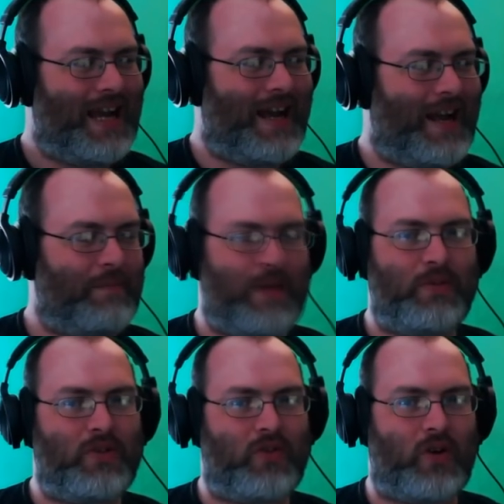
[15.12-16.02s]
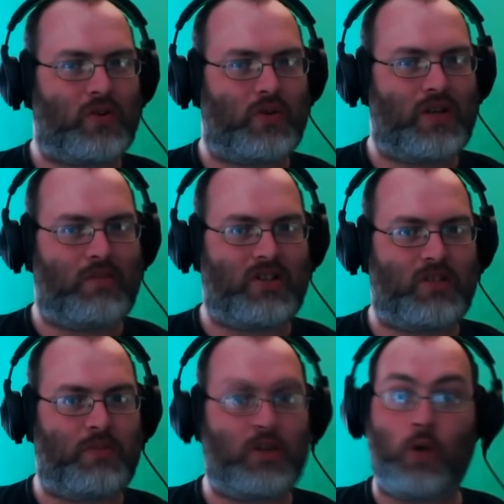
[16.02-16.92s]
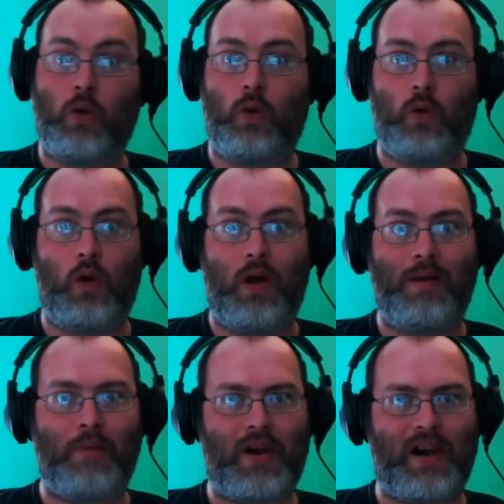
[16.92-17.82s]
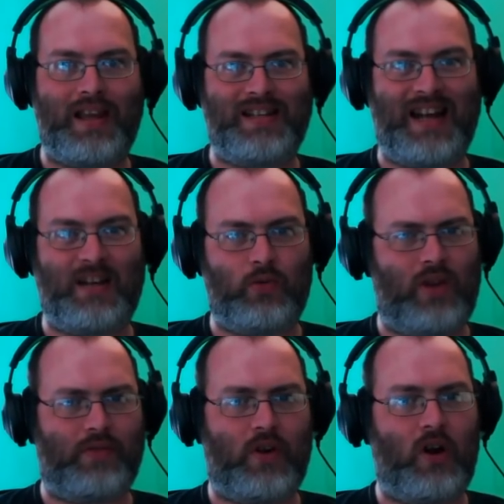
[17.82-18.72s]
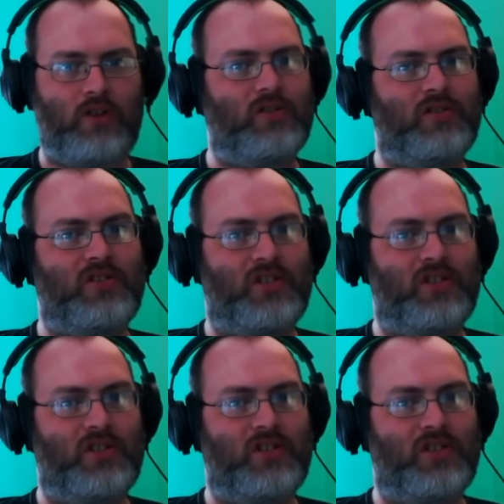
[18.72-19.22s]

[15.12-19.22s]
I haven't been able to record all day because it'd be too bright and I don't have curtains.